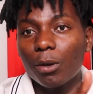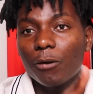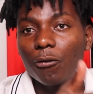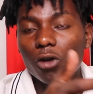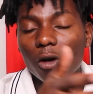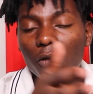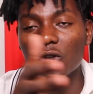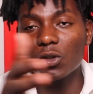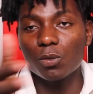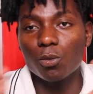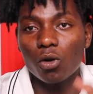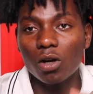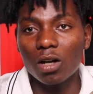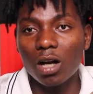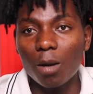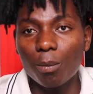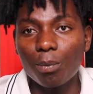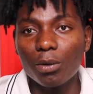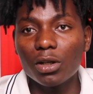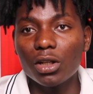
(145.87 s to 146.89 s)
If you have a small
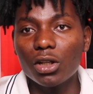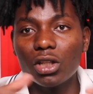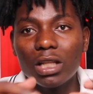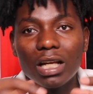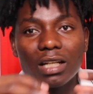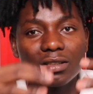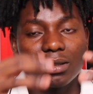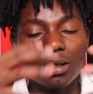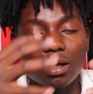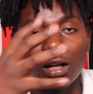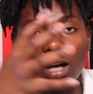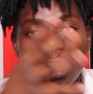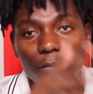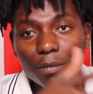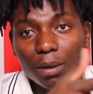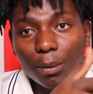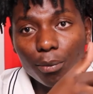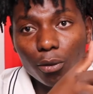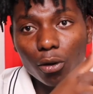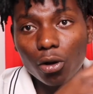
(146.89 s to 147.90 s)
company, there's a
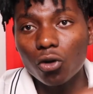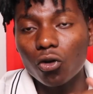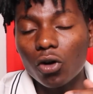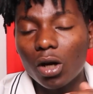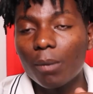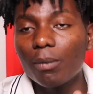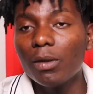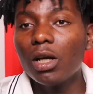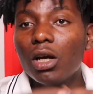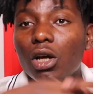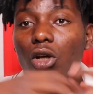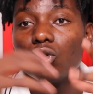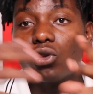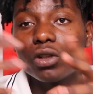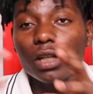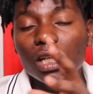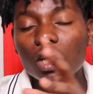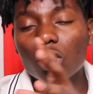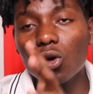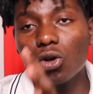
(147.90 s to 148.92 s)
government program you
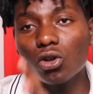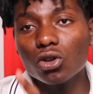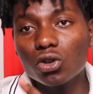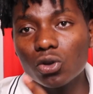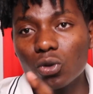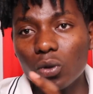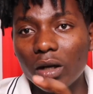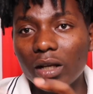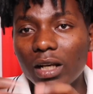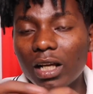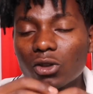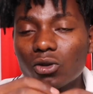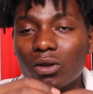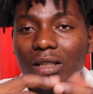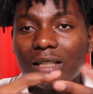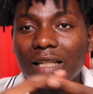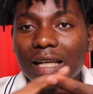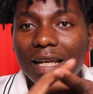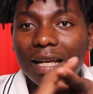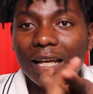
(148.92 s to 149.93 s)
can go to and
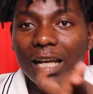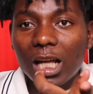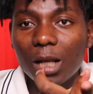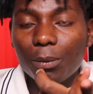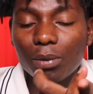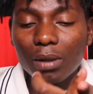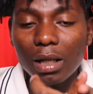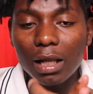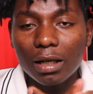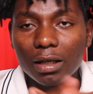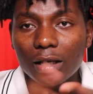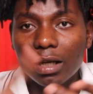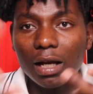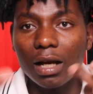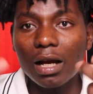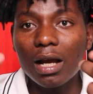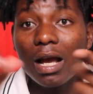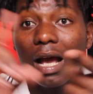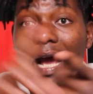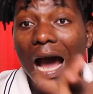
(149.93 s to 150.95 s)
actually get a help, like
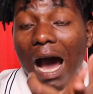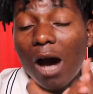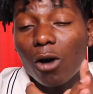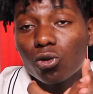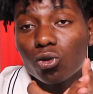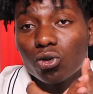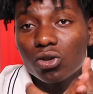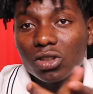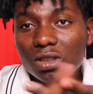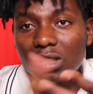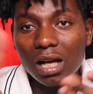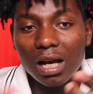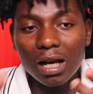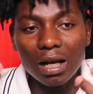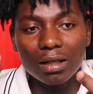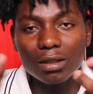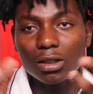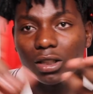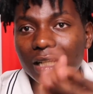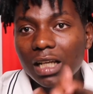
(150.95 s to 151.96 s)
how to
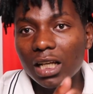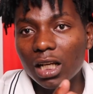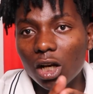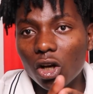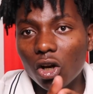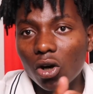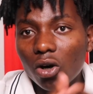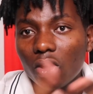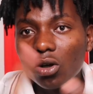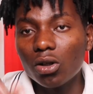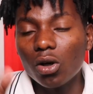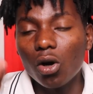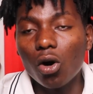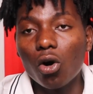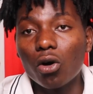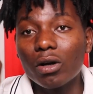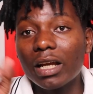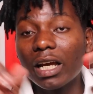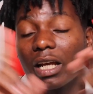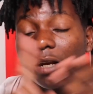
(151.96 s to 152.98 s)
start, get a loan
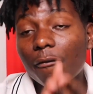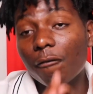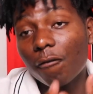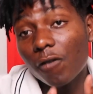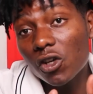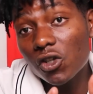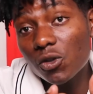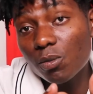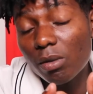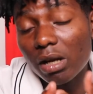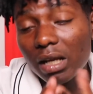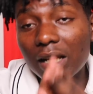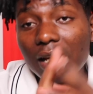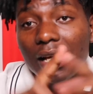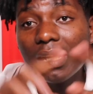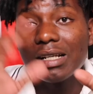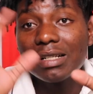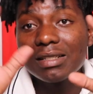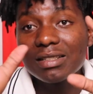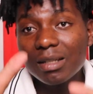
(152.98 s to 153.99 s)
or get investment,
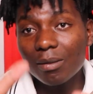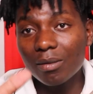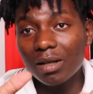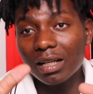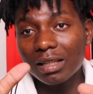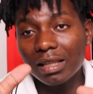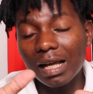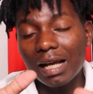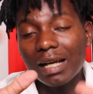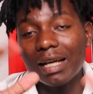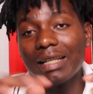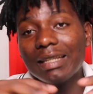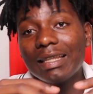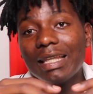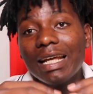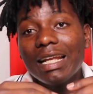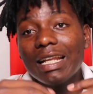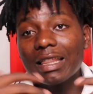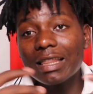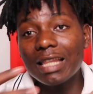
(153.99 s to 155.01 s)
something like that. And
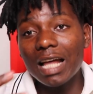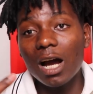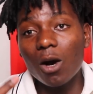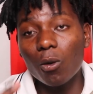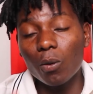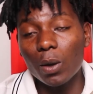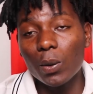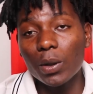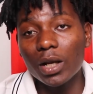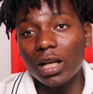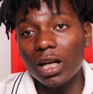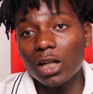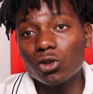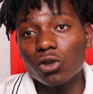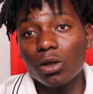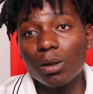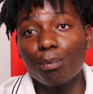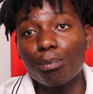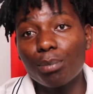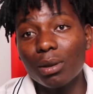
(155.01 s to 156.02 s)
then in that way, we can
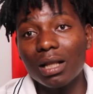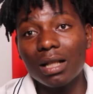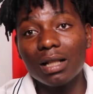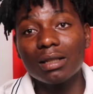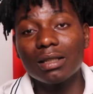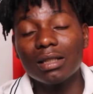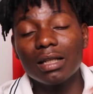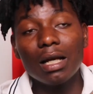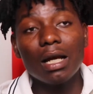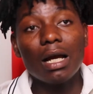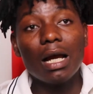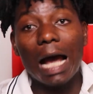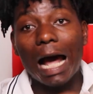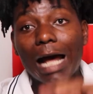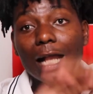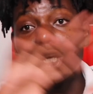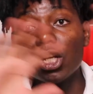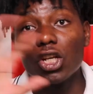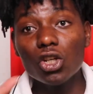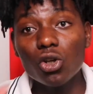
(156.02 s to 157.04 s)
actually build
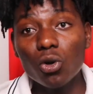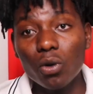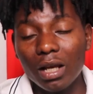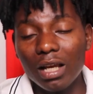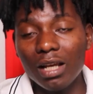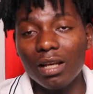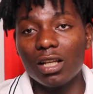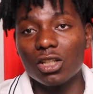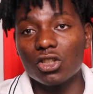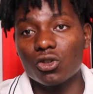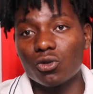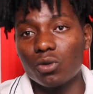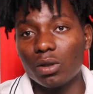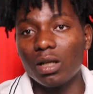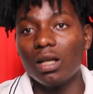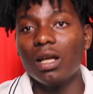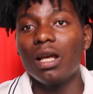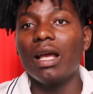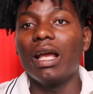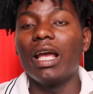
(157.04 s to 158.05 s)
a new
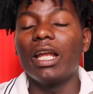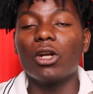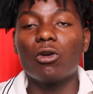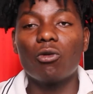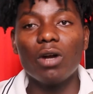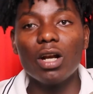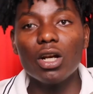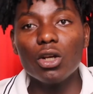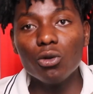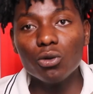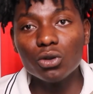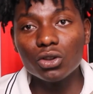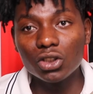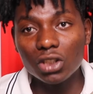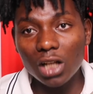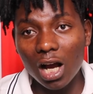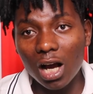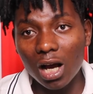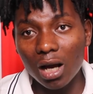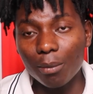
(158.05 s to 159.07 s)
industry and create a new
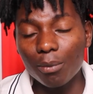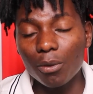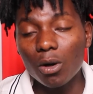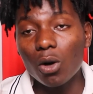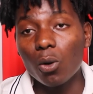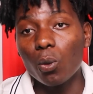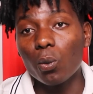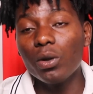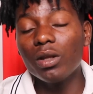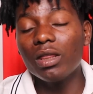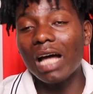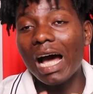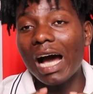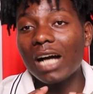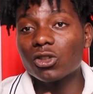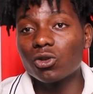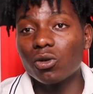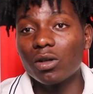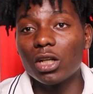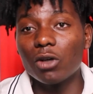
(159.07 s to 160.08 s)
job
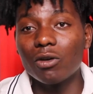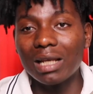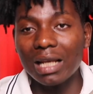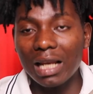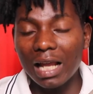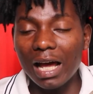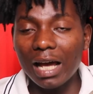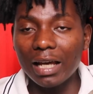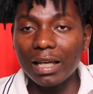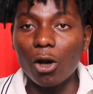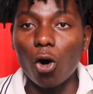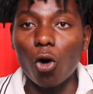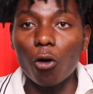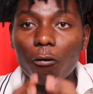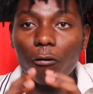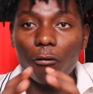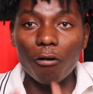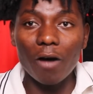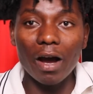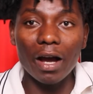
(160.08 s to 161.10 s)
without actually relying or
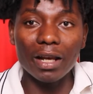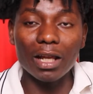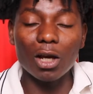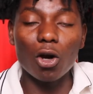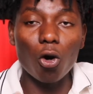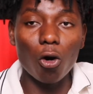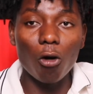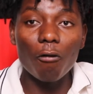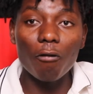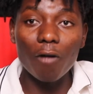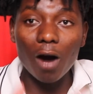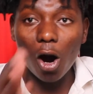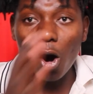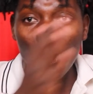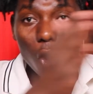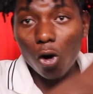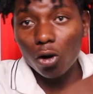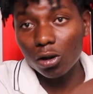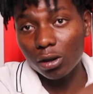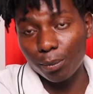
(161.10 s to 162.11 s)
fighting over
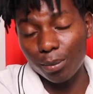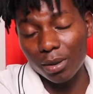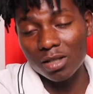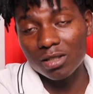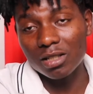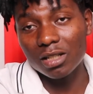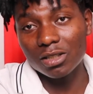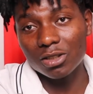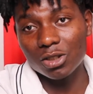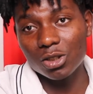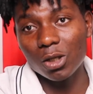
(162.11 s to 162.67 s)
old business.